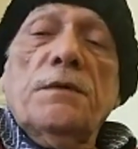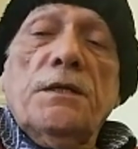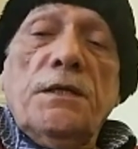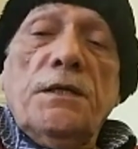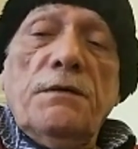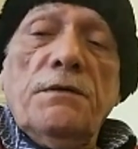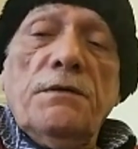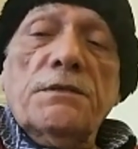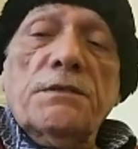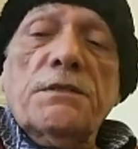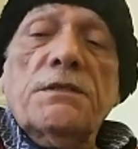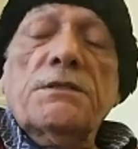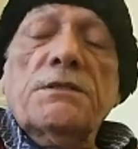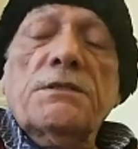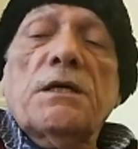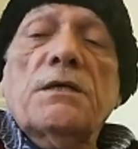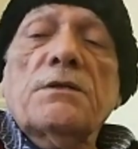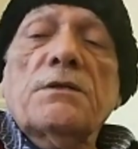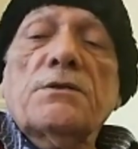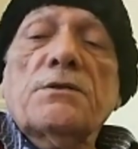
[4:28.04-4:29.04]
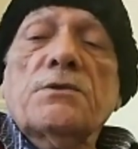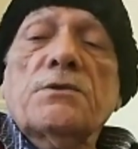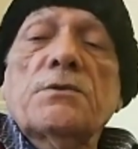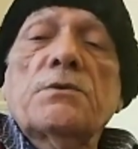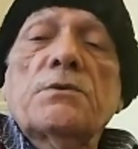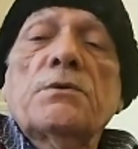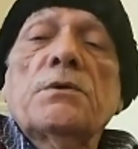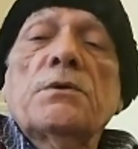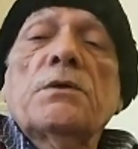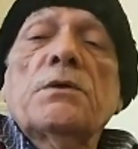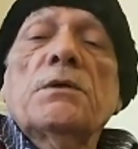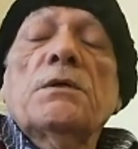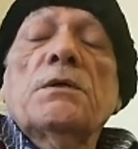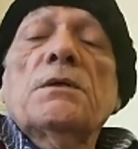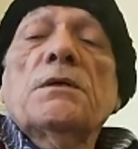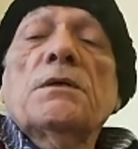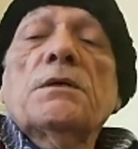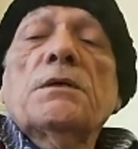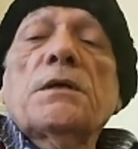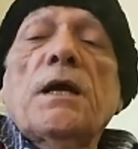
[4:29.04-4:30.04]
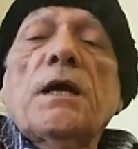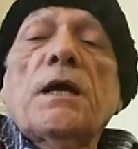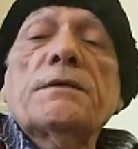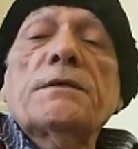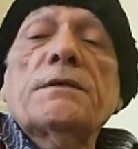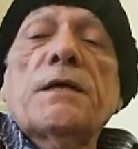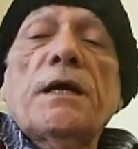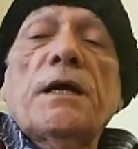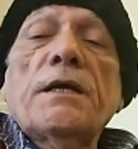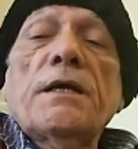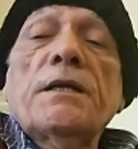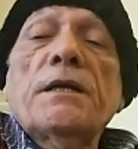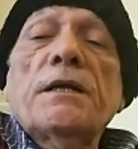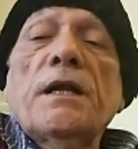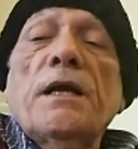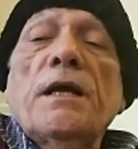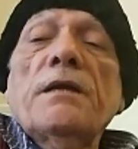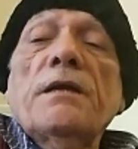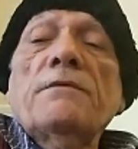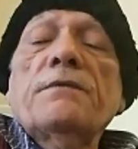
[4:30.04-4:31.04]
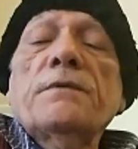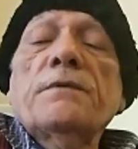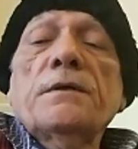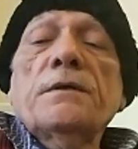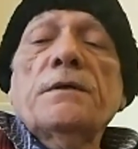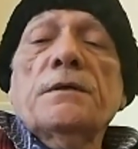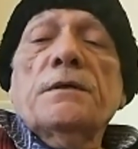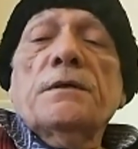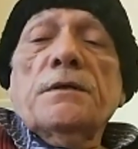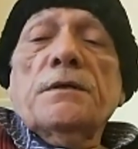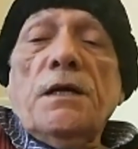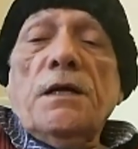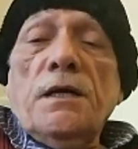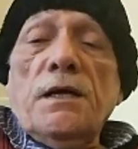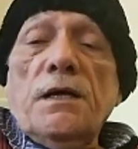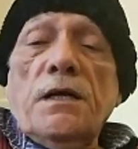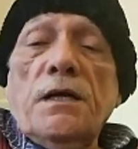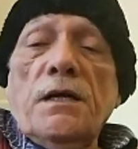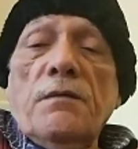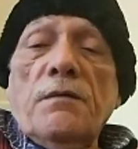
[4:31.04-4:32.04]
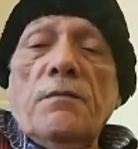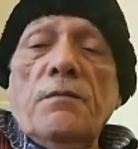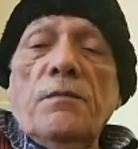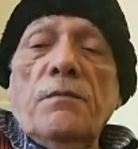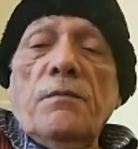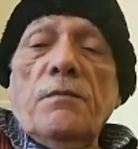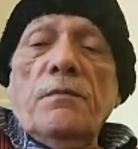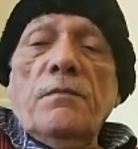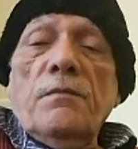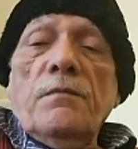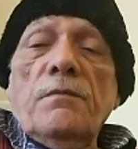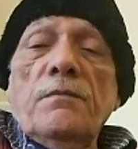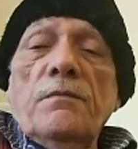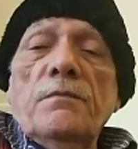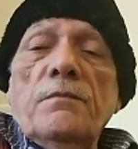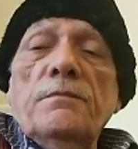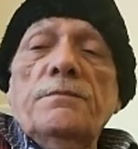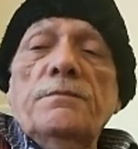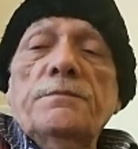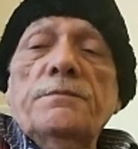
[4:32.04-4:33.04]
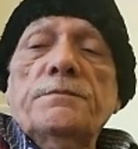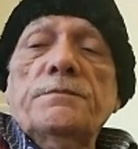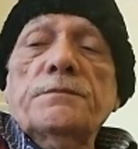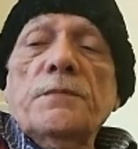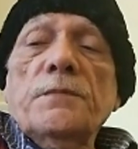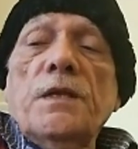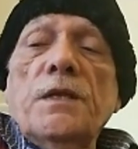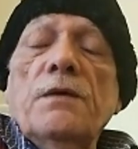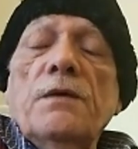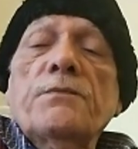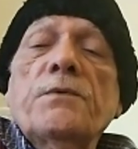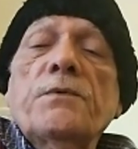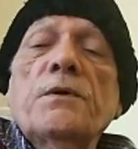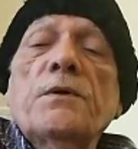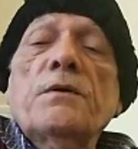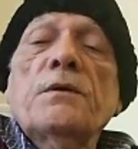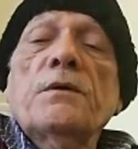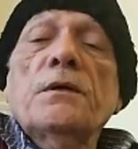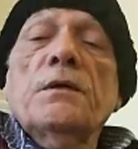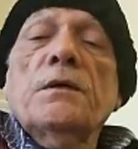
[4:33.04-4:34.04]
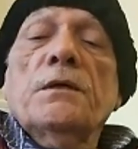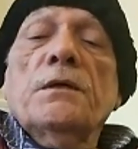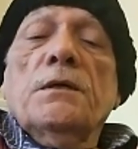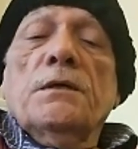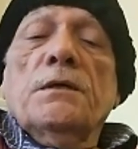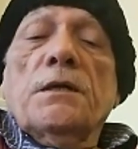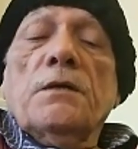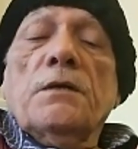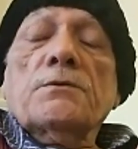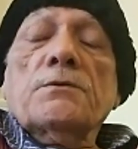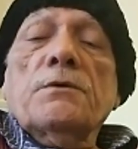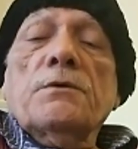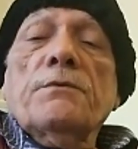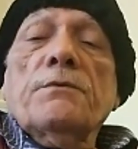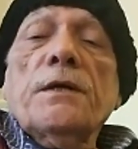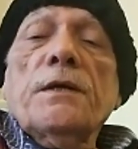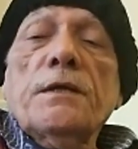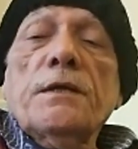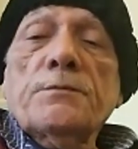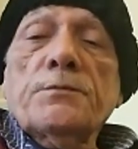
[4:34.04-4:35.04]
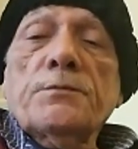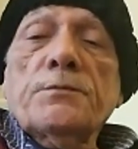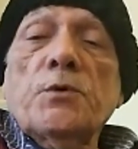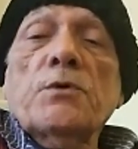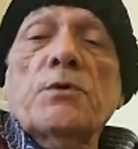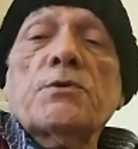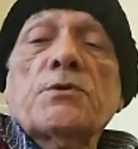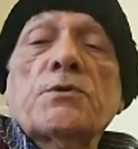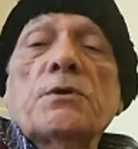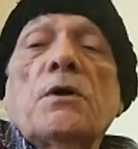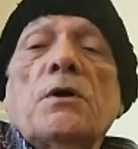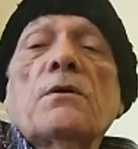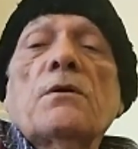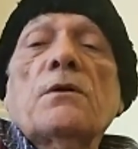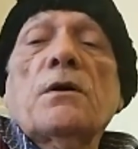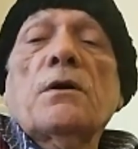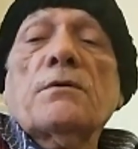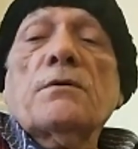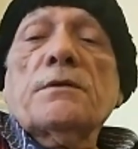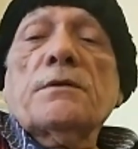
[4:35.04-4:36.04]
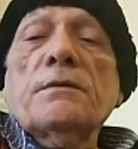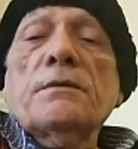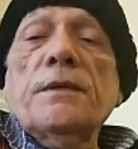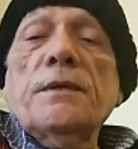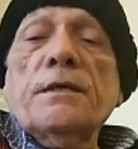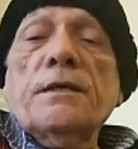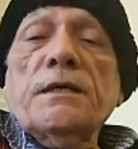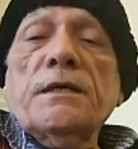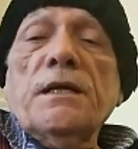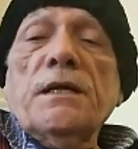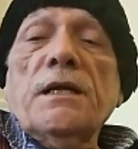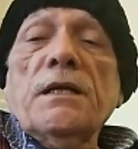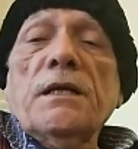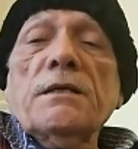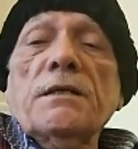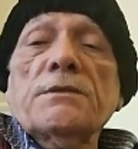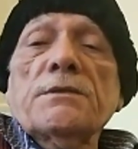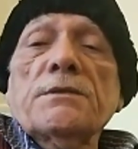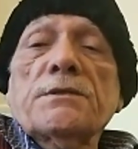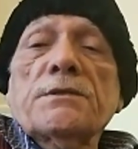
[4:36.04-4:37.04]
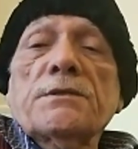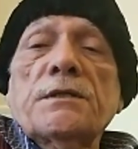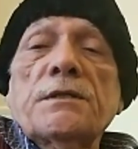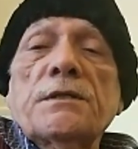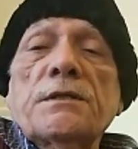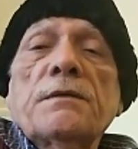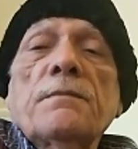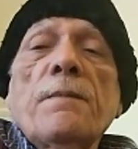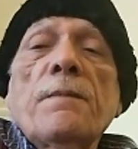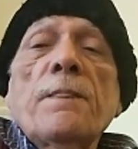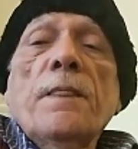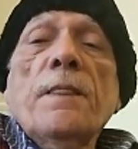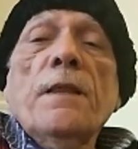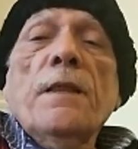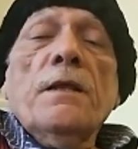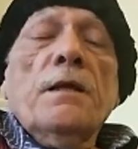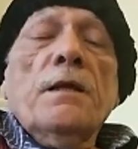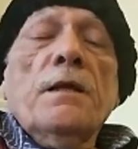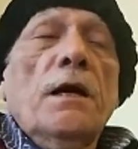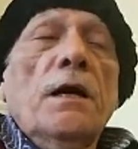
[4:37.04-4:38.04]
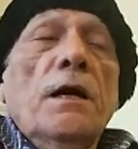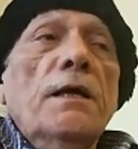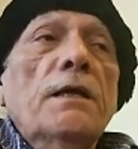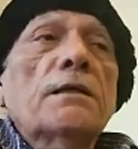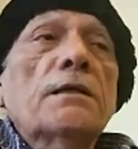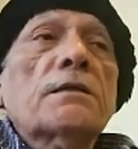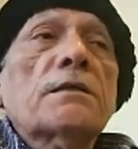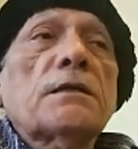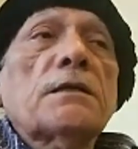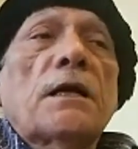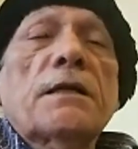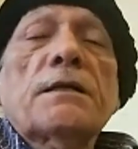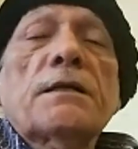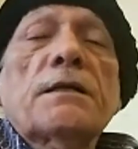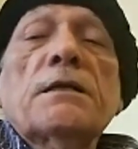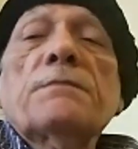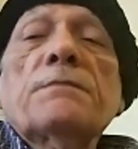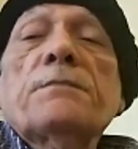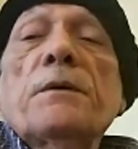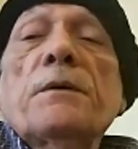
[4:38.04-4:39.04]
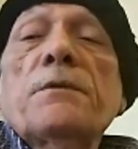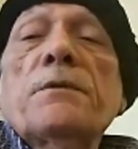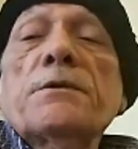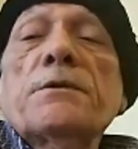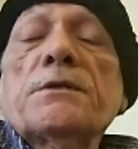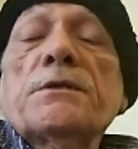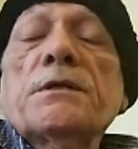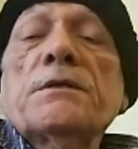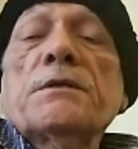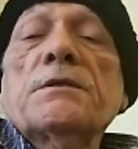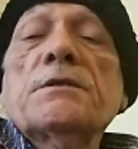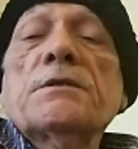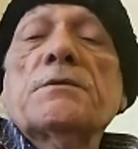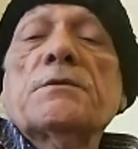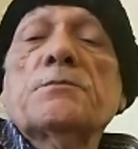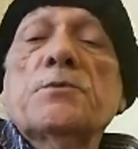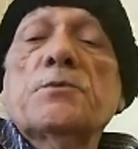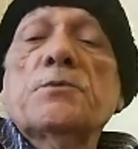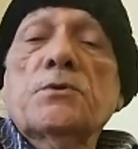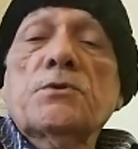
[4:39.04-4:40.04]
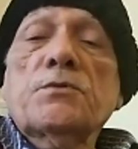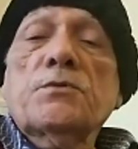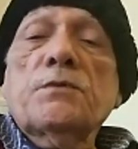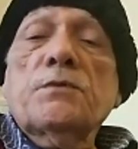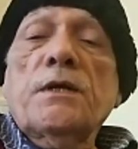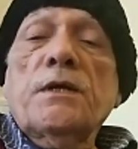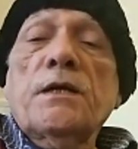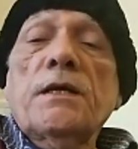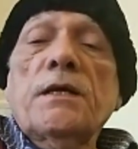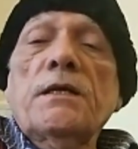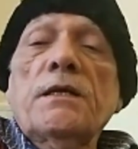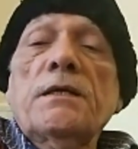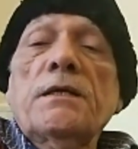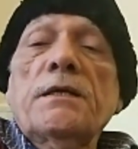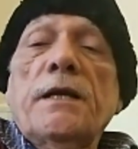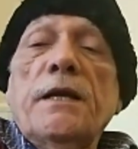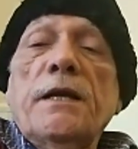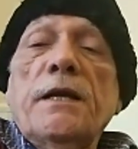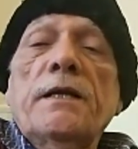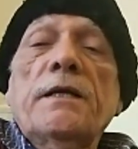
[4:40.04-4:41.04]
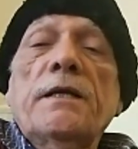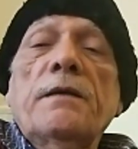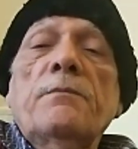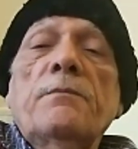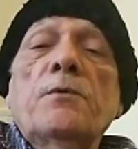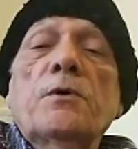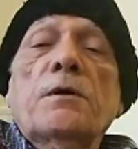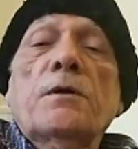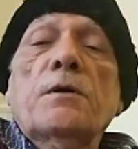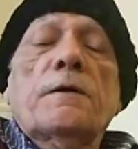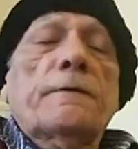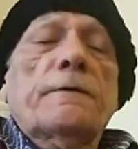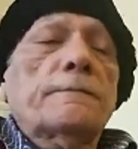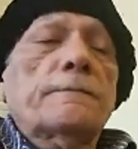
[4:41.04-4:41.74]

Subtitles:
give us a chance to rise high in life. Um, Therefore, now so far as books on Dr. Ambedkar are concerned, I started publishing these books when I read a book